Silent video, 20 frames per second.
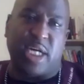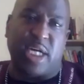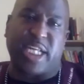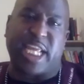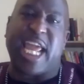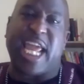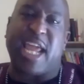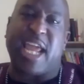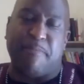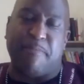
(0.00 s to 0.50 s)

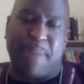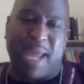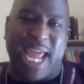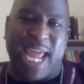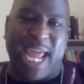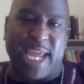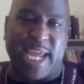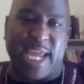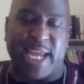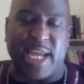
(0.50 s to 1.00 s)

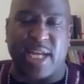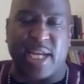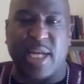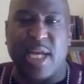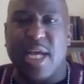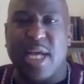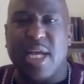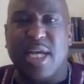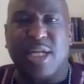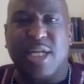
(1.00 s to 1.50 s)
campaign
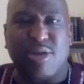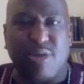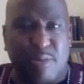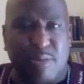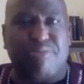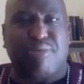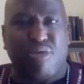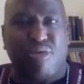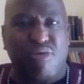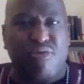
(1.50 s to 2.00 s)
to
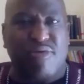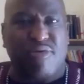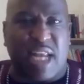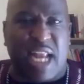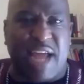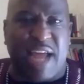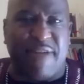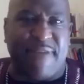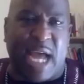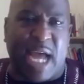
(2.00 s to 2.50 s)
improve the
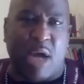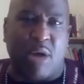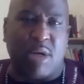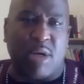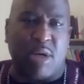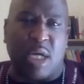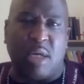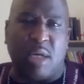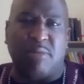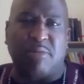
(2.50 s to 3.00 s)
life
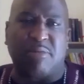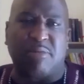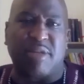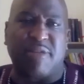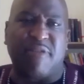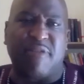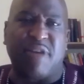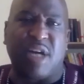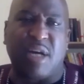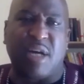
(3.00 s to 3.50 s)
outcomes of
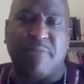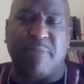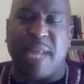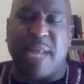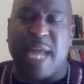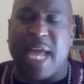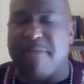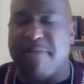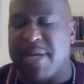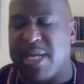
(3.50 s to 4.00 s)

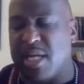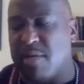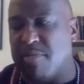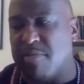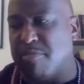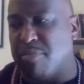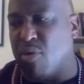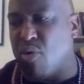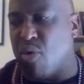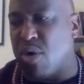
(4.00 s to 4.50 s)
Black men and
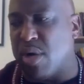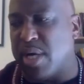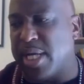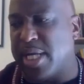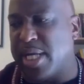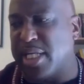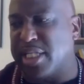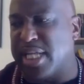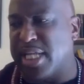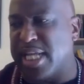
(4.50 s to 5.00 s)
boys.